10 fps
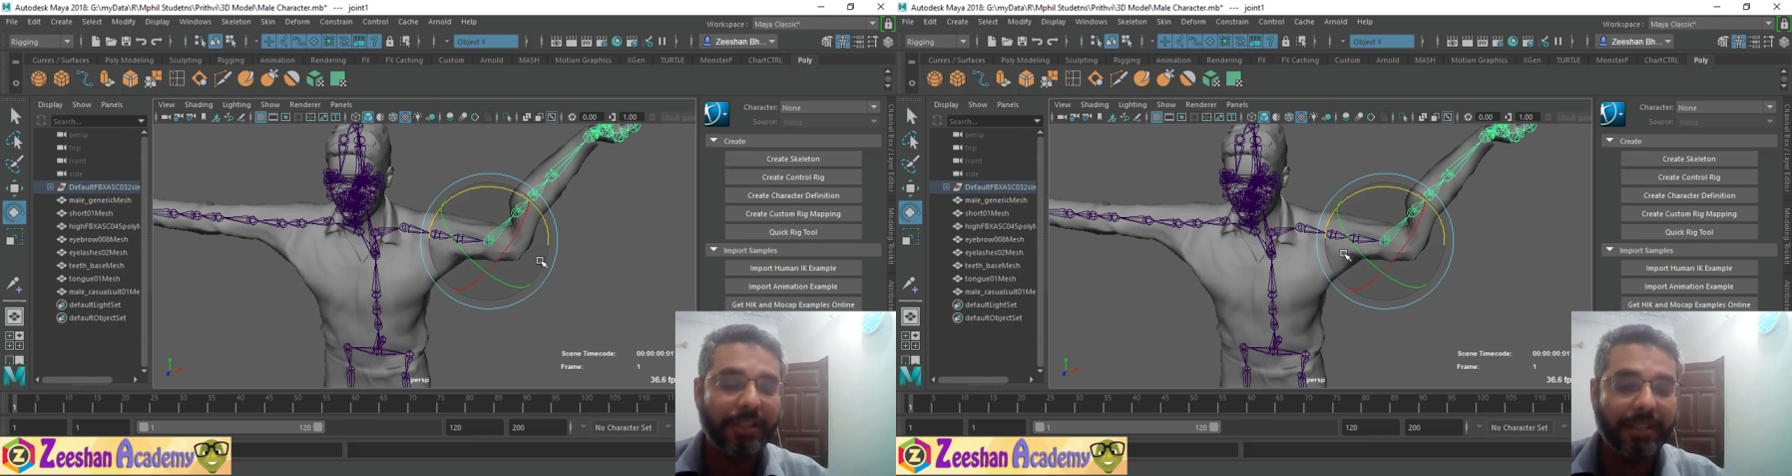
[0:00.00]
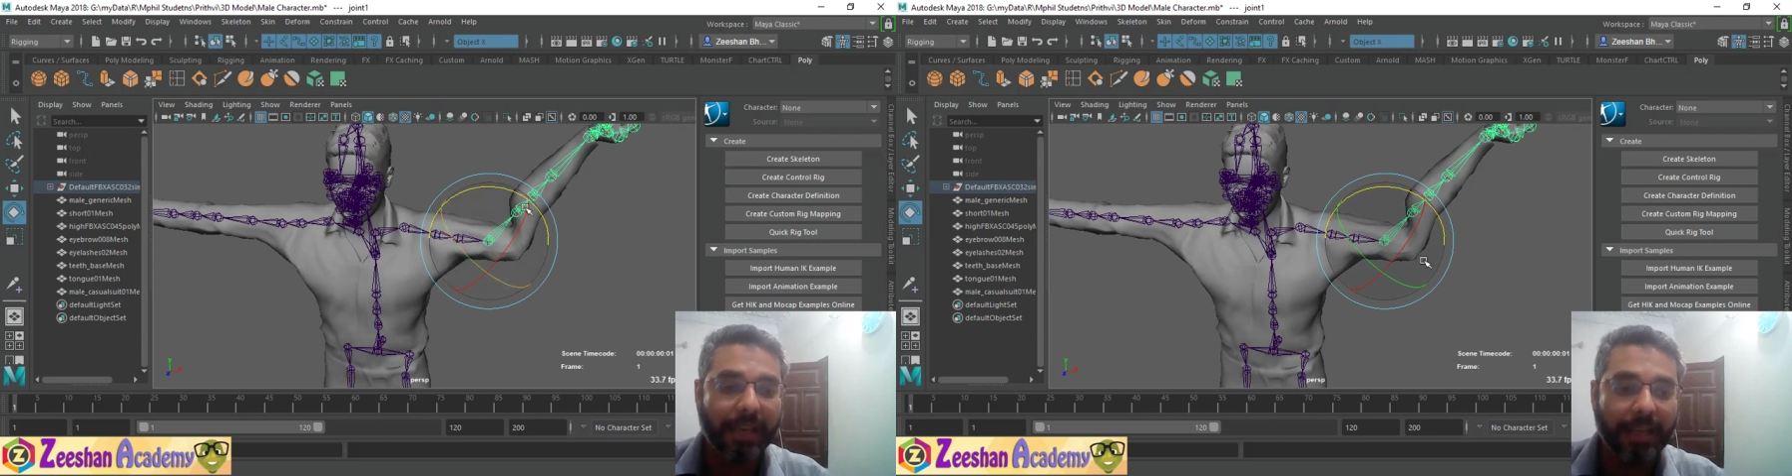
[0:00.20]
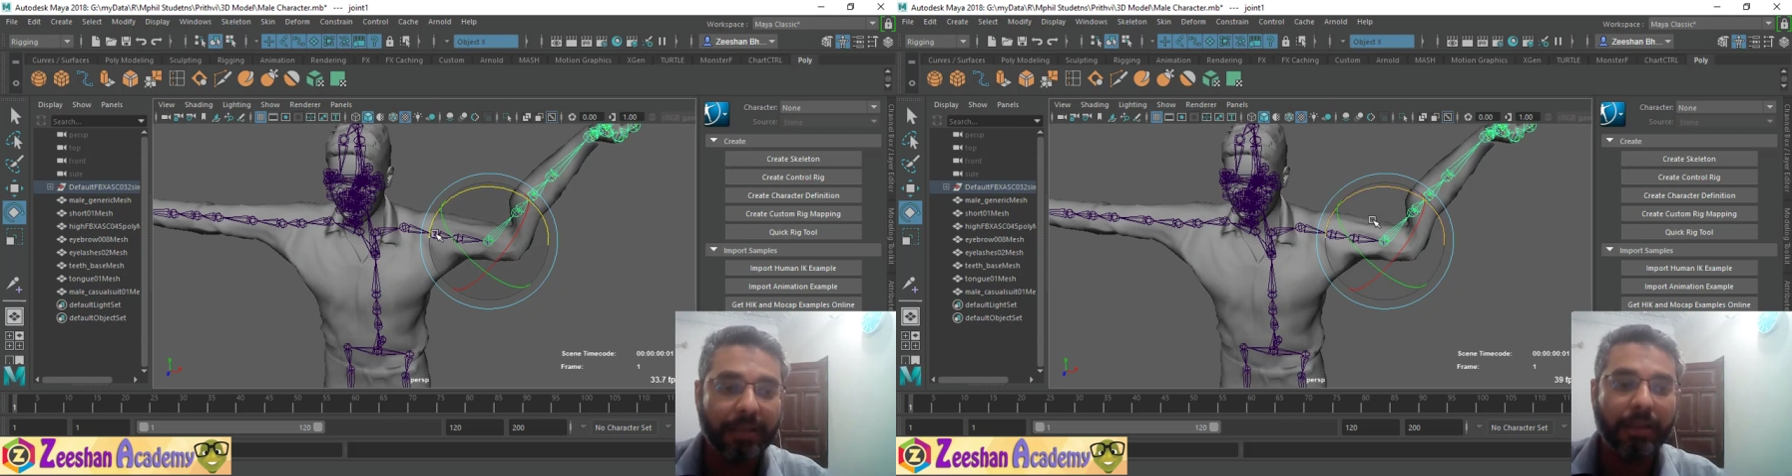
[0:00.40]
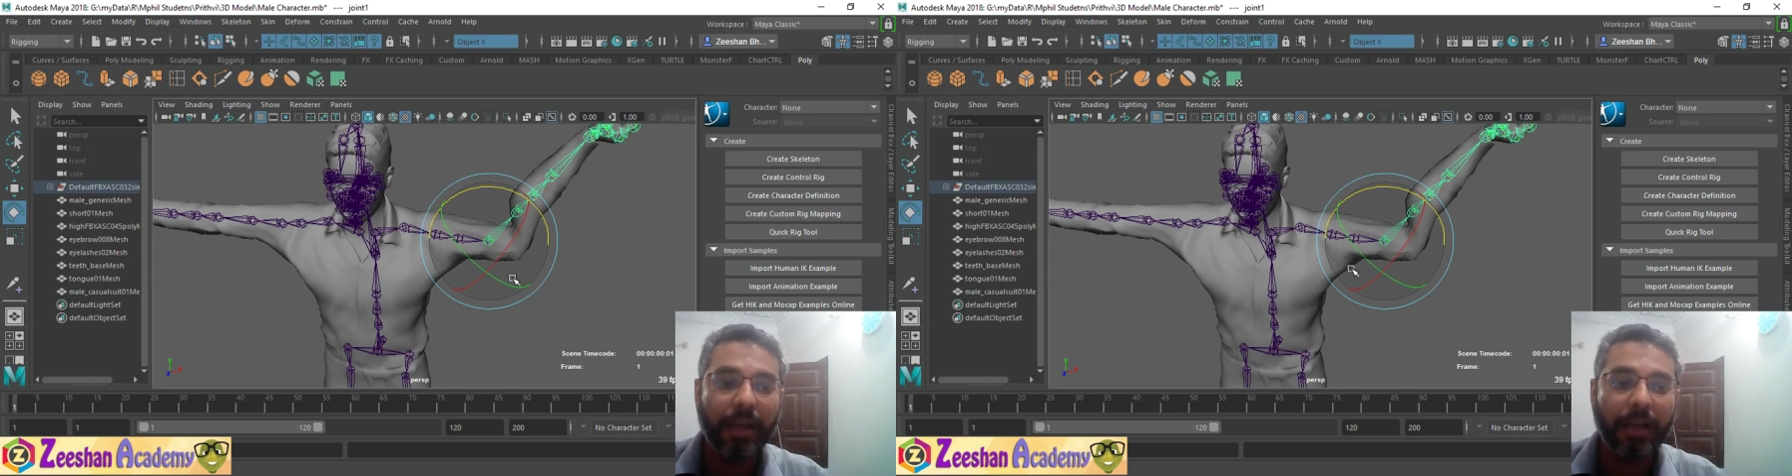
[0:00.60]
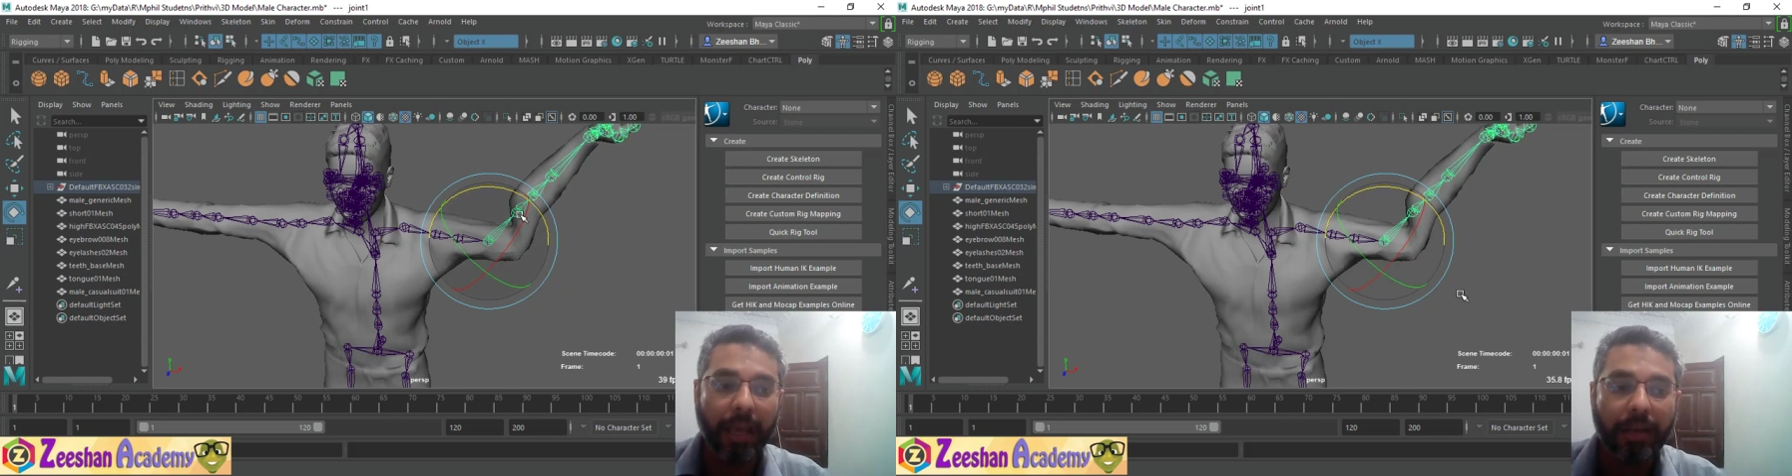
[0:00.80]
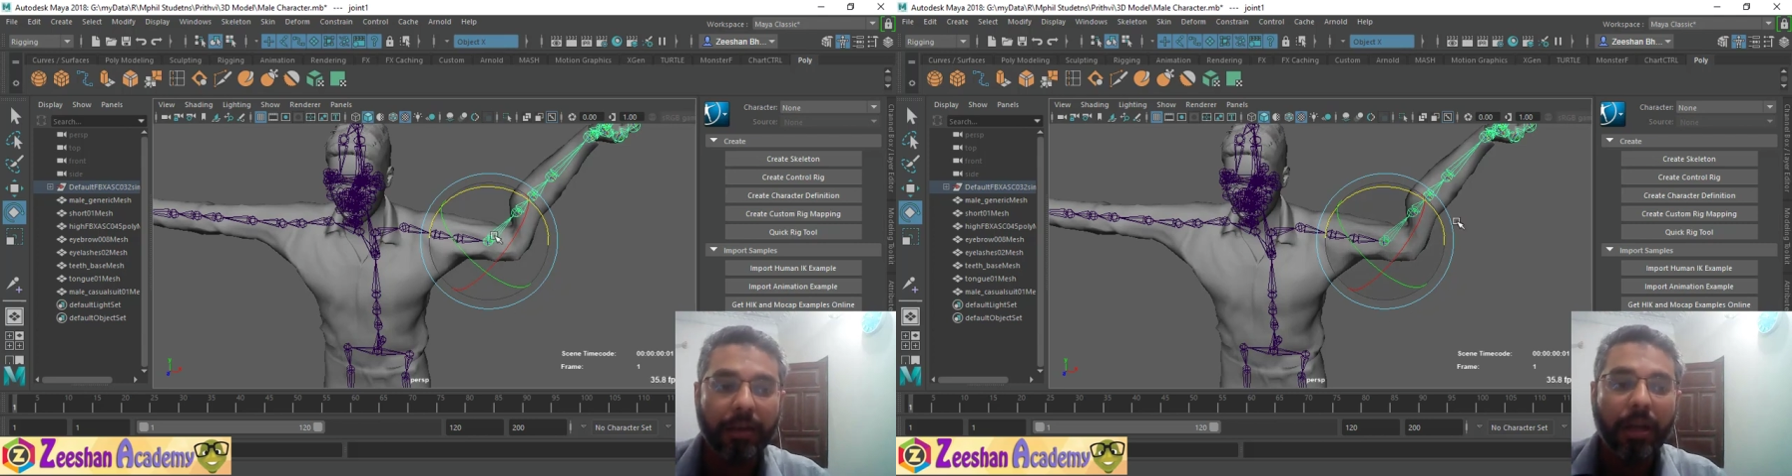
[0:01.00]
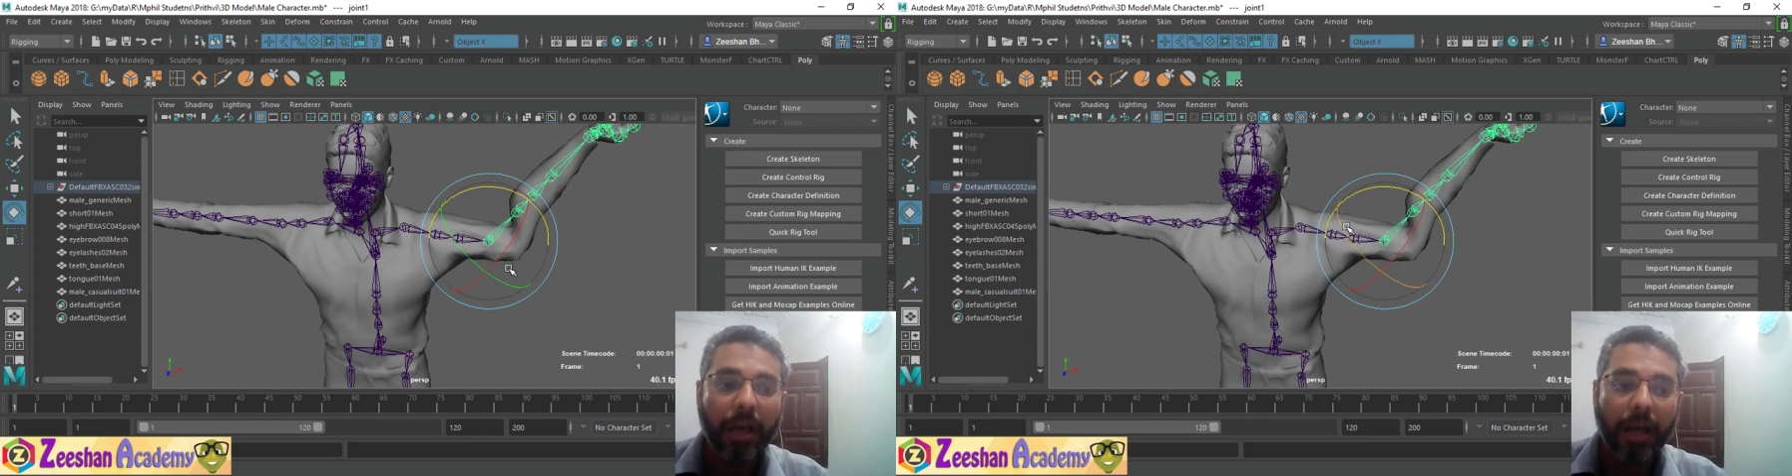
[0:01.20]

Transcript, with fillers: the skin again,